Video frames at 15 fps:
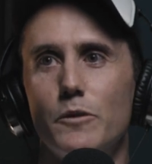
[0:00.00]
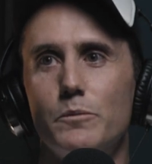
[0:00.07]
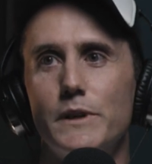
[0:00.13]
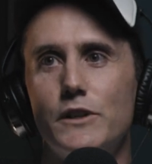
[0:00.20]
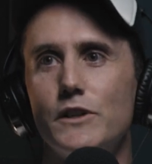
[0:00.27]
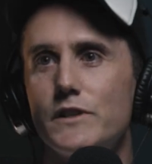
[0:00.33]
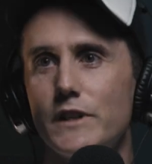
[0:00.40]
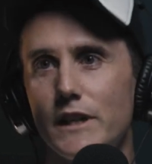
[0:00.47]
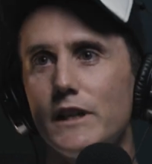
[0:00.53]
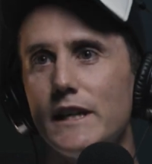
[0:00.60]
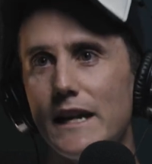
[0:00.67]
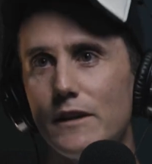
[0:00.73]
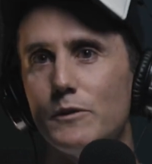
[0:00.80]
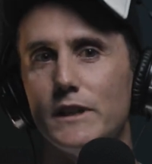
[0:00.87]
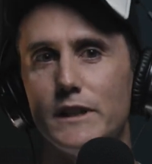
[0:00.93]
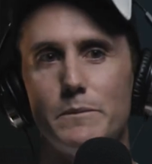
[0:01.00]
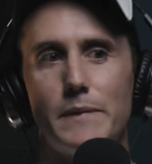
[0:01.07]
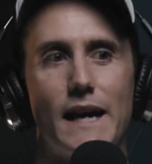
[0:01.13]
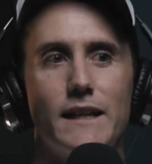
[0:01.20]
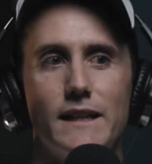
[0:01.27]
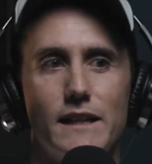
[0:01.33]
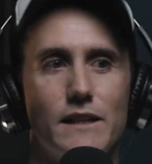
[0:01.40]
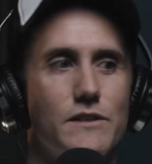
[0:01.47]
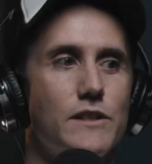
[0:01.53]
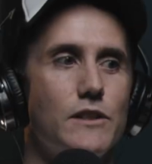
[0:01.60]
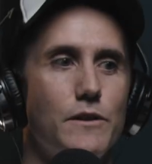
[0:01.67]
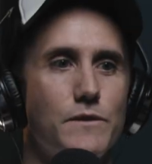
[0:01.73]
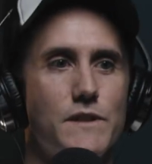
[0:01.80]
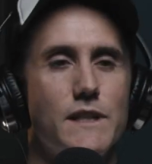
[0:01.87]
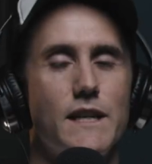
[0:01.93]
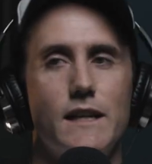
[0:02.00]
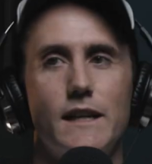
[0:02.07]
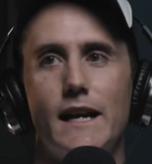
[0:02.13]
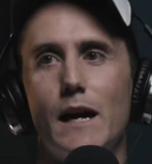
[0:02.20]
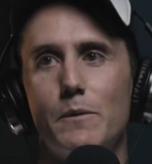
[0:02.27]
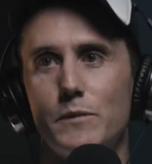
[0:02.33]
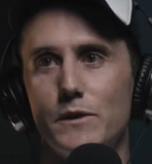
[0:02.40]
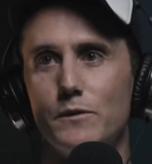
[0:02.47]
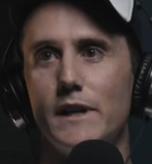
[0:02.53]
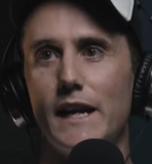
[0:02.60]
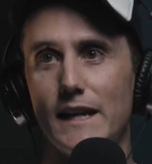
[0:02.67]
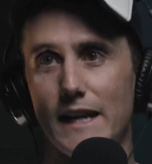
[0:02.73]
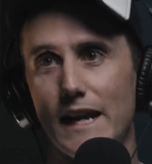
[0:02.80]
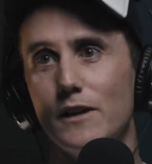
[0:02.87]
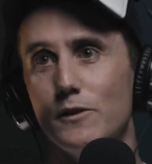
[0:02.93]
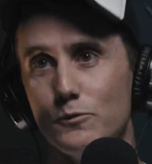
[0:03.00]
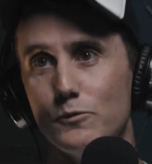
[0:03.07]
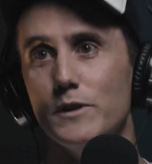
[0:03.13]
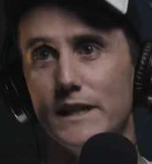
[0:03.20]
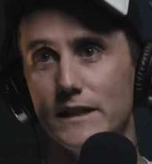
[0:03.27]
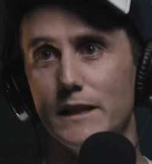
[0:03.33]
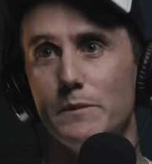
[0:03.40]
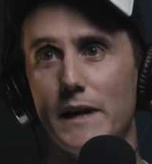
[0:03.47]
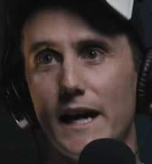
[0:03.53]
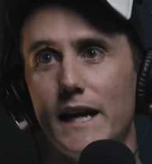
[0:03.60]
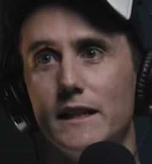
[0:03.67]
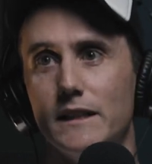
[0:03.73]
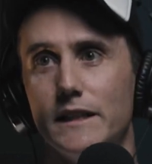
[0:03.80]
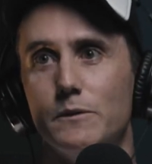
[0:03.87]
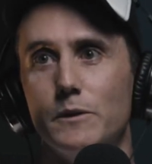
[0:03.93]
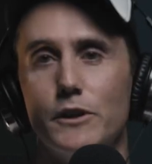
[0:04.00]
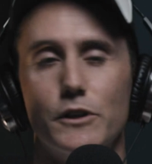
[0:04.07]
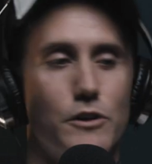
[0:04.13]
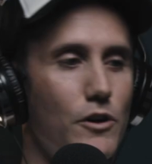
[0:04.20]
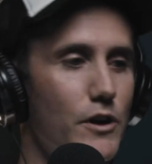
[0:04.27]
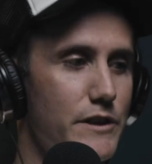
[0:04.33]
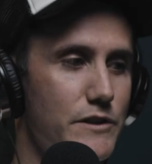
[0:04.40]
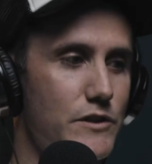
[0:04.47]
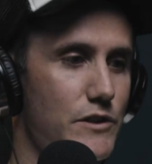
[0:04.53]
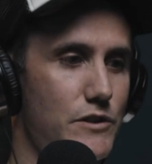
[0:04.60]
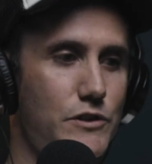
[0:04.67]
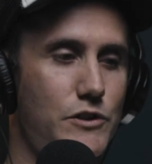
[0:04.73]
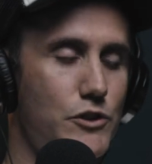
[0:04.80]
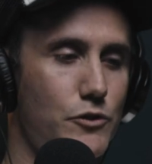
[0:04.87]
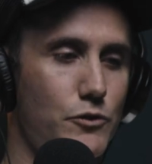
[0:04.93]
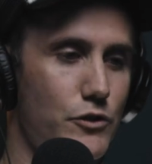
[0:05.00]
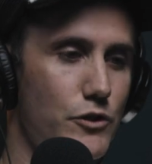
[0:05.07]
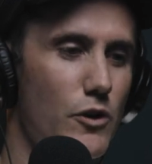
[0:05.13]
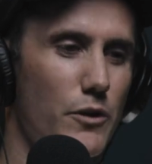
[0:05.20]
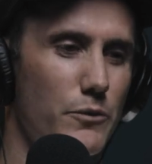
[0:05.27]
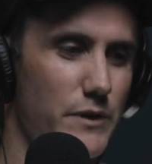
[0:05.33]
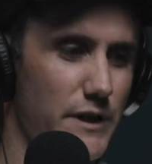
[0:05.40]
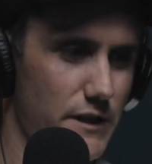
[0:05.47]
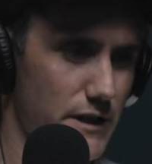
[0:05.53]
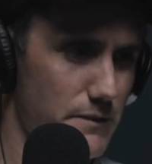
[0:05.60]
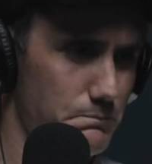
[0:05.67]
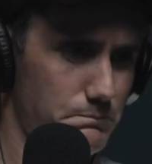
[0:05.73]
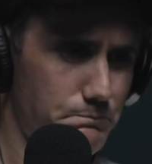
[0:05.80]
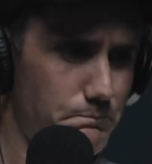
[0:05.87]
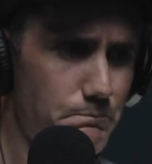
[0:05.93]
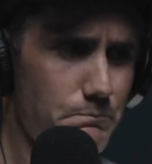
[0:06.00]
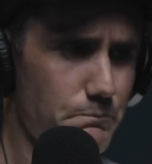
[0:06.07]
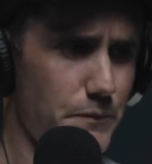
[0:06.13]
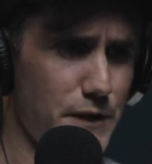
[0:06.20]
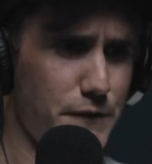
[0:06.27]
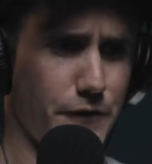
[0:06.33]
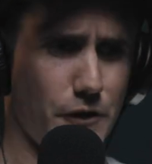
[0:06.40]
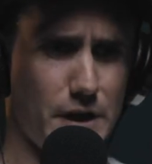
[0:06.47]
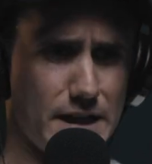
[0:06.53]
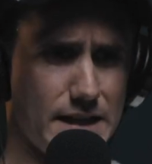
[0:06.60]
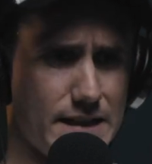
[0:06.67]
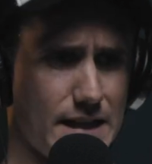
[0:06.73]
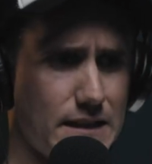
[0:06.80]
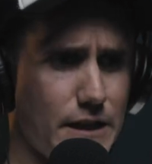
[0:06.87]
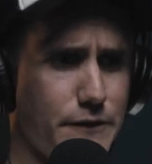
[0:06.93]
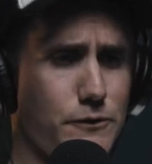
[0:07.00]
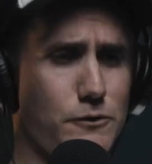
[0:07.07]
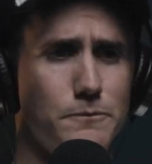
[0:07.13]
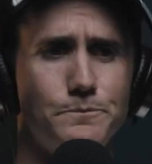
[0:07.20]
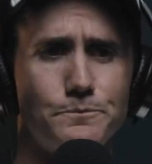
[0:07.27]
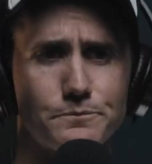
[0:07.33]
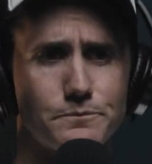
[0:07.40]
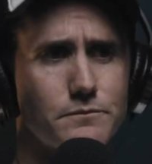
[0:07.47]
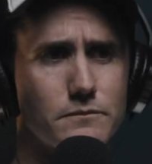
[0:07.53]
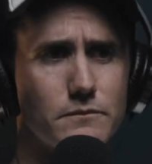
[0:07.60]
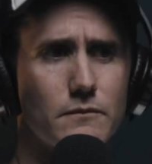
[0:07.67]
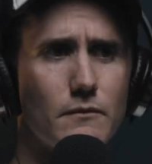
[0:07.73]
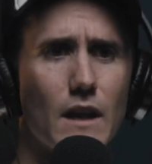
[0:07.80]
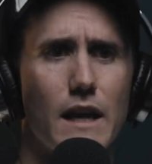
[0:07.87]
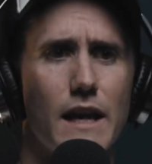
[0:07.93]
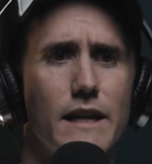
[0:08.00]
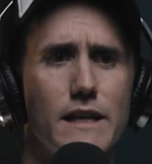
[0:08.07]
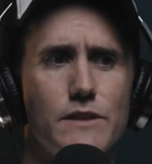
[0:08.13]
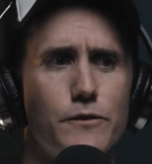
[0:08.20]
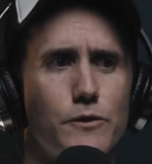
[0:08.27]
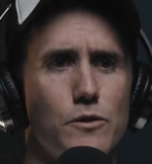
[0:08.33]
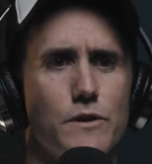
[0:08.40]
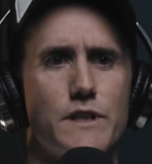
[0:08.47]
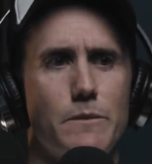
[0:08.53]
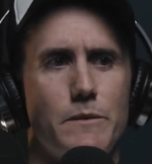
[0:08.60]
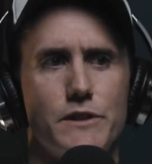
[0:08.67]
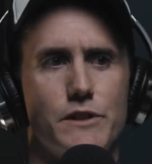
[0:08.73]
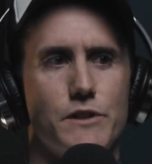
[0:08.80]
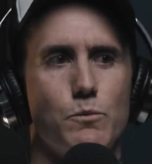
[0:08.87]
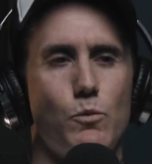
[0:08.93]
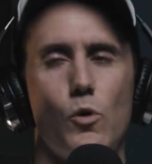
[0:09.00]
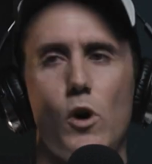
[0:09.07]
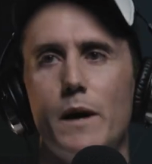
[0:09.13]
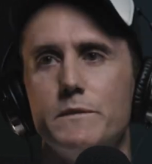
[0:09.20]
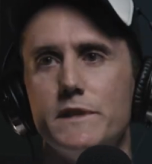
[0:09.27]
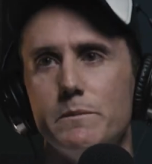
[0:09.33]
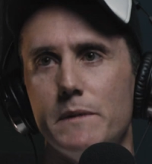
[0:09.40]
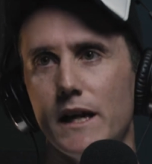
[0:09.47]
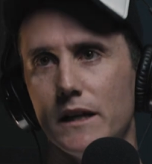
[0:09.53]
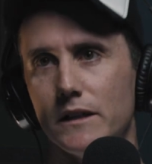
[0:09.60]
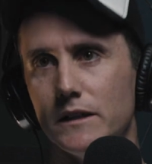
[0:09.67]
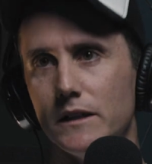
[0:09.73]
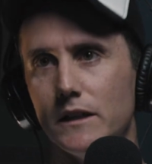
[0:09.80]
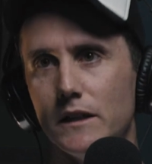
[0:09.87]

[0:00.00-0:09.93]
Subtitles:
No, because it can end really badly. As I said, I've seen it happen and end really badly. Where guys just should not really be fighting at that level, and he's fought someone just wiped him out.